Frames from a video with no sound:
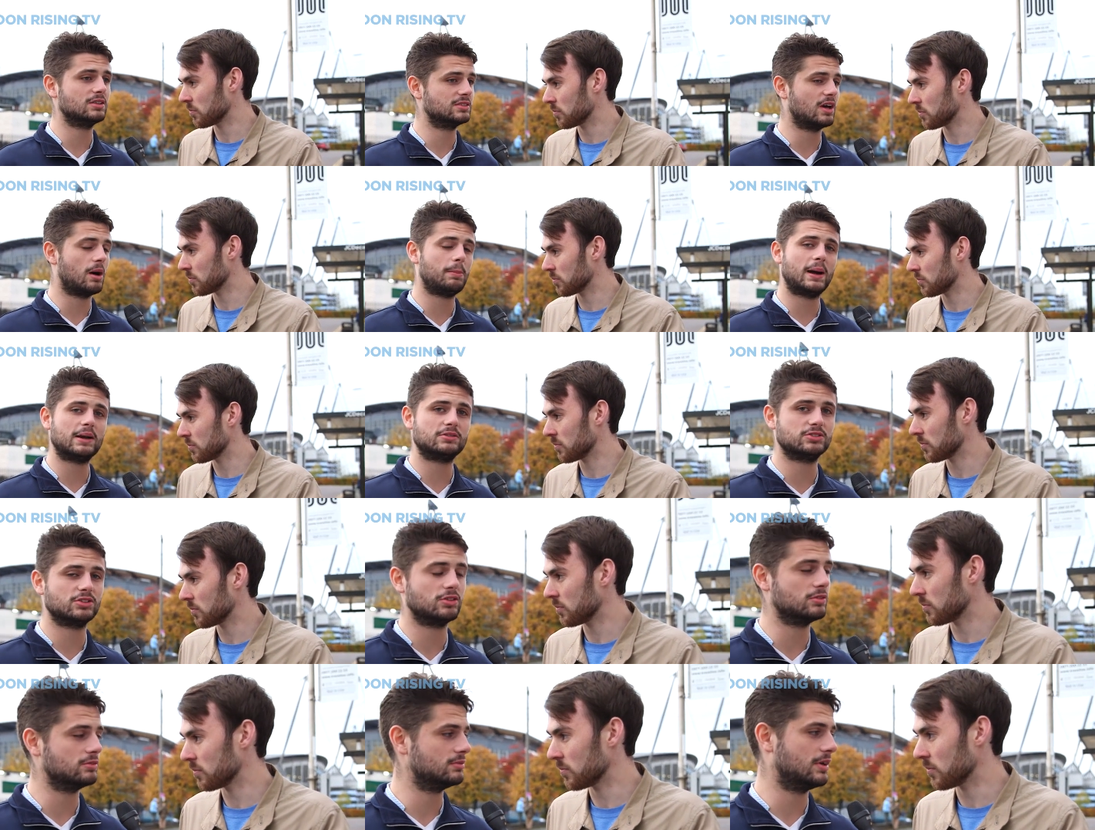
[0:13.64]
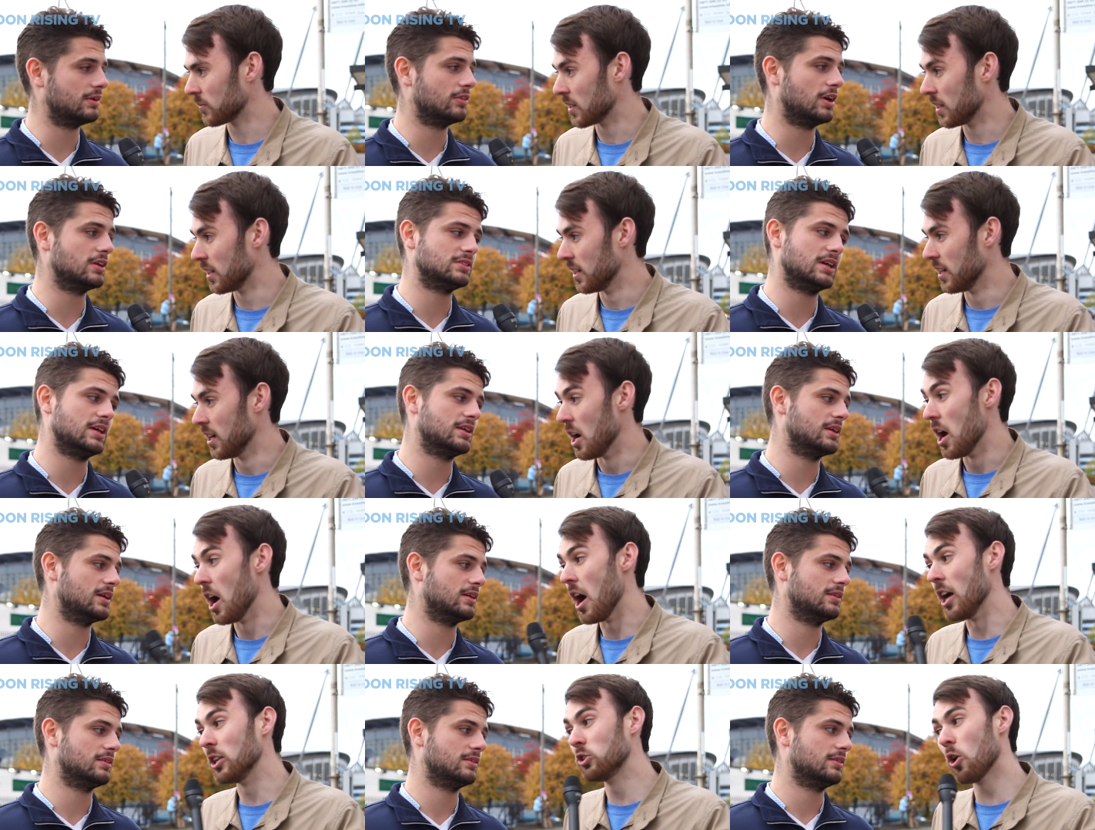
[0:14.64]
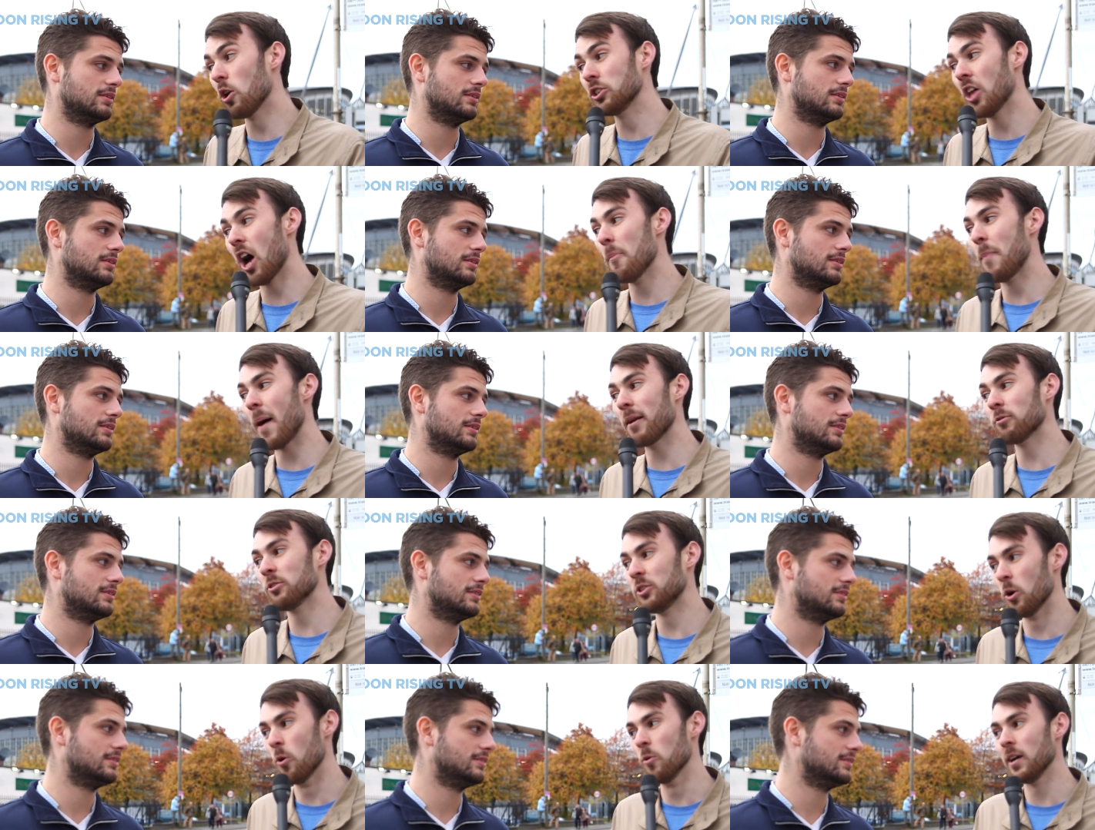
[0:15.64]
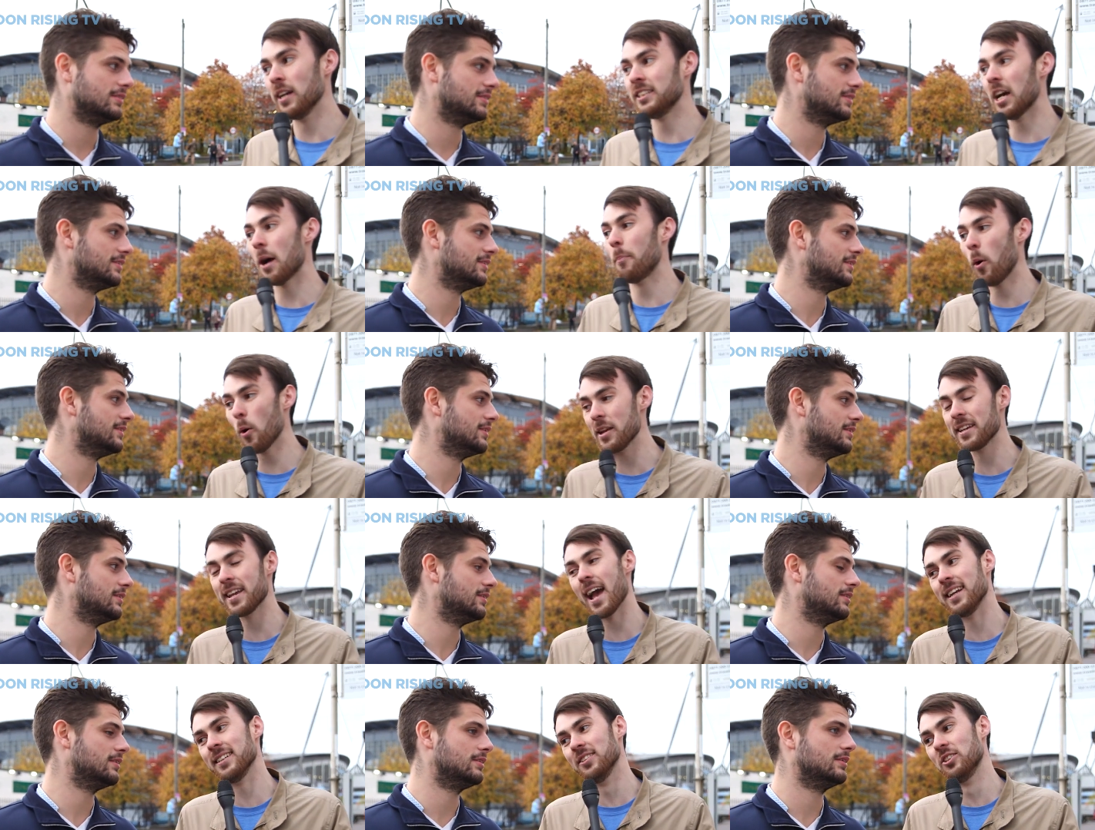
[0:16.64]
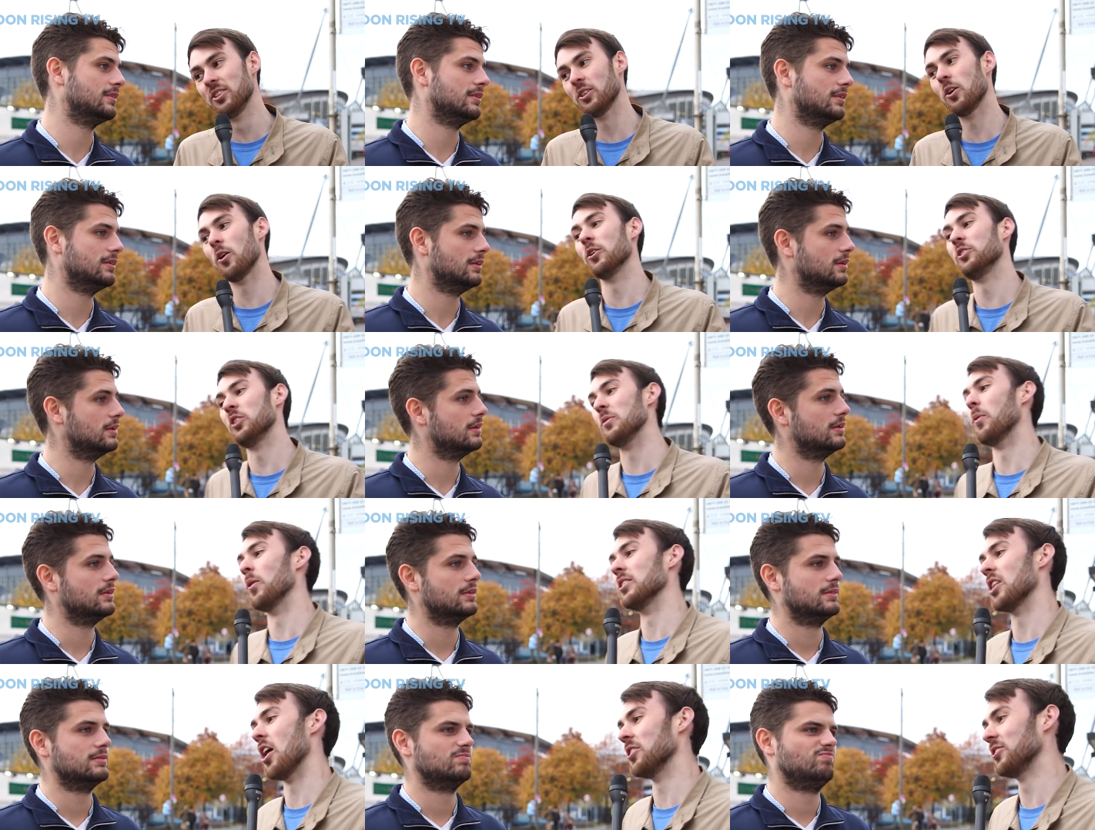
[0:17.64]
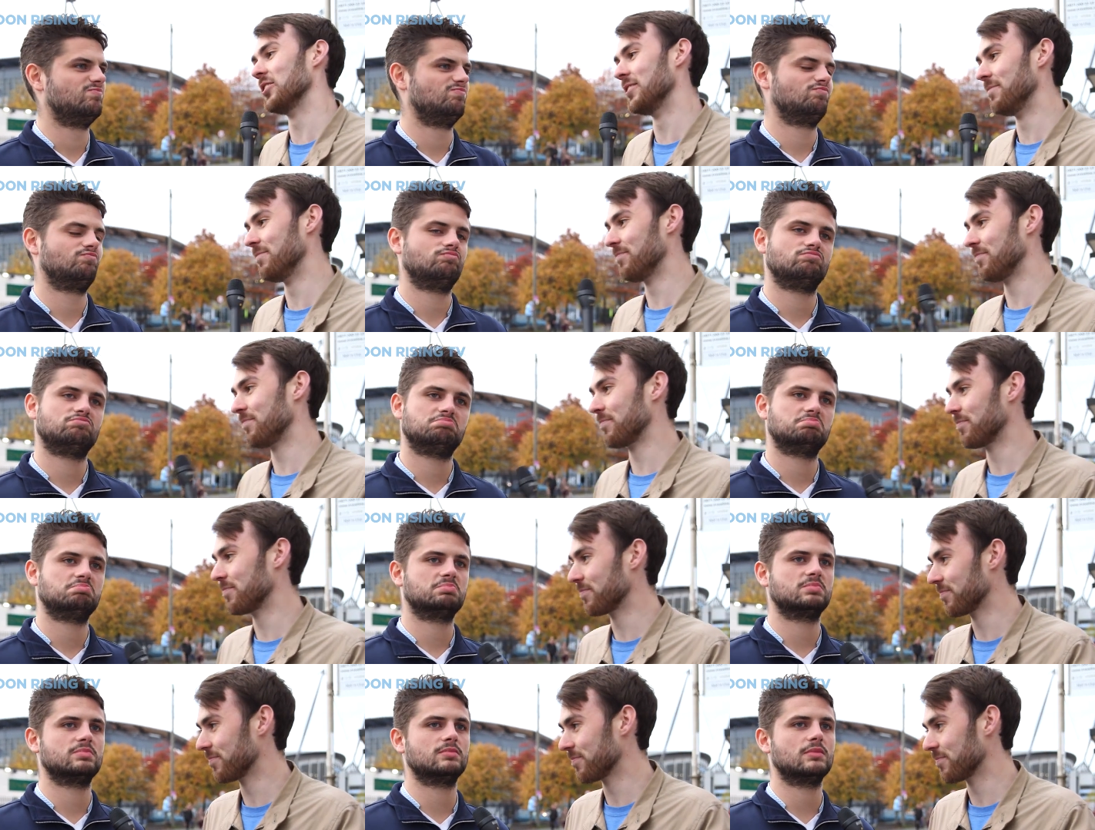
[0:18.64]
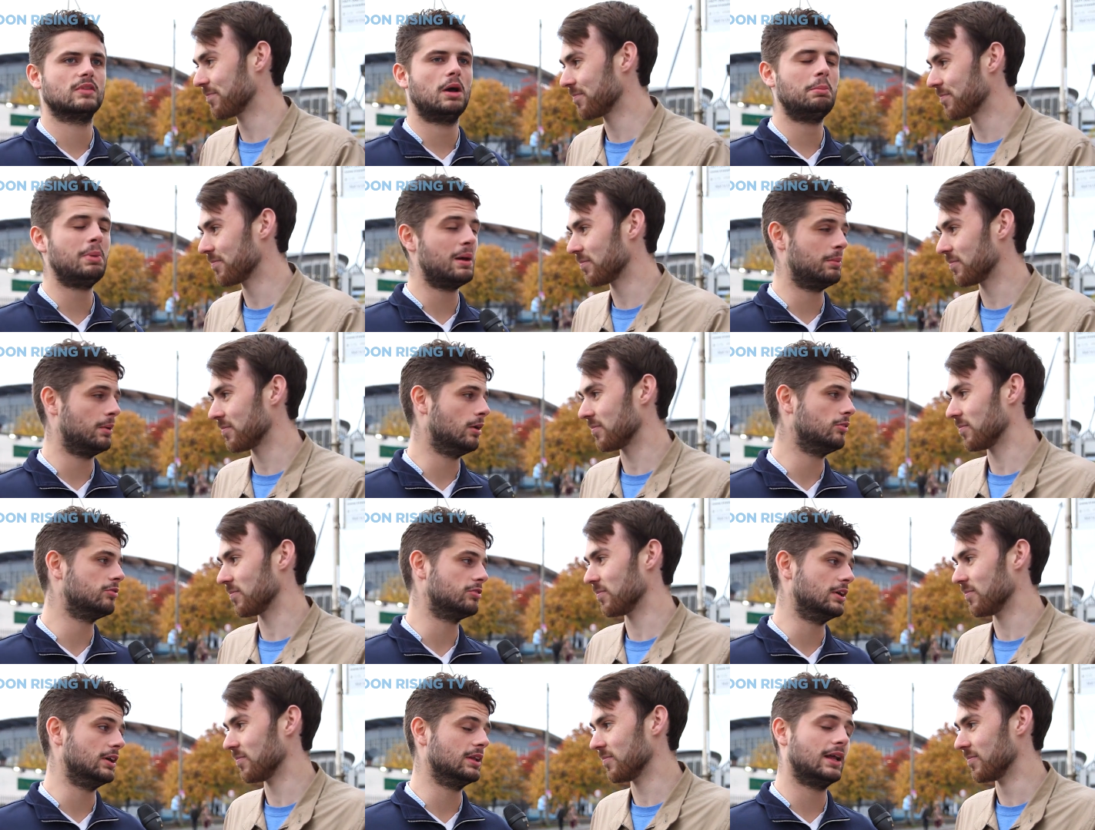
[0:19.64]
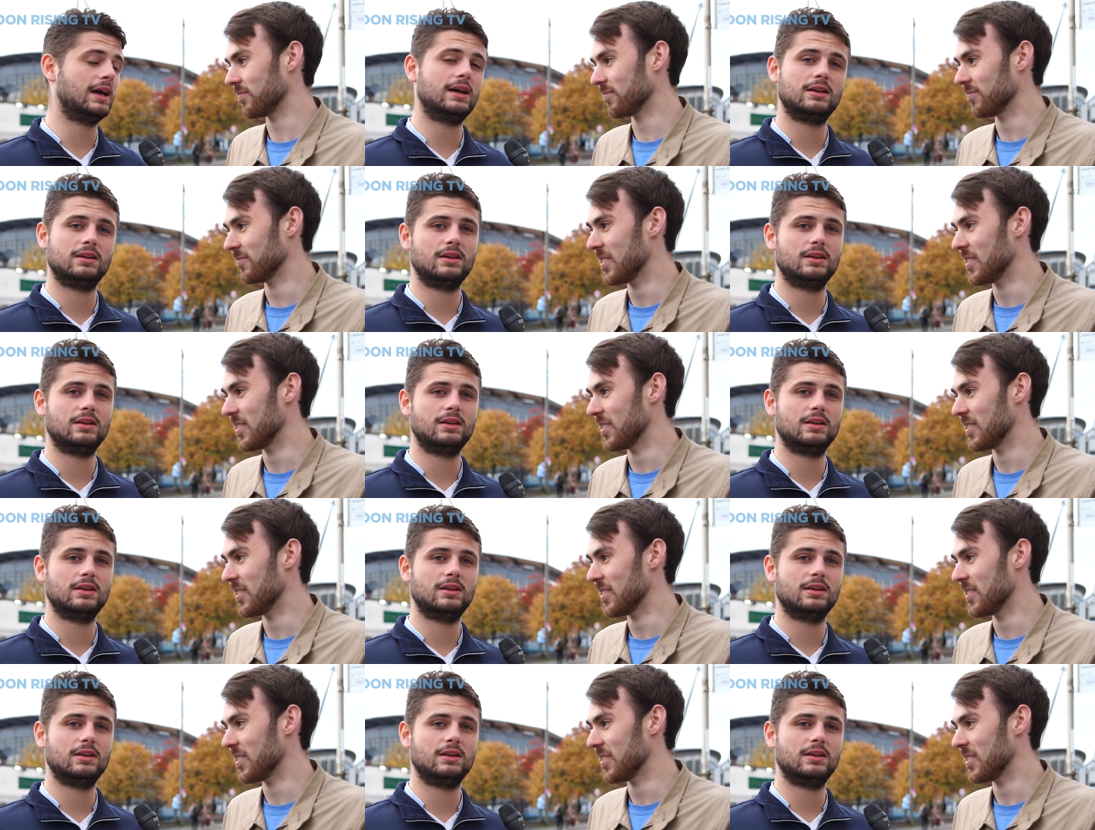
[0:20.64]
Speaker 1: is not a bad result. I've got to take it.
Speaker 2: A draw is not a bad result. Is it a point gained or 2 points lost? A
Speaker 1: bit of both, really.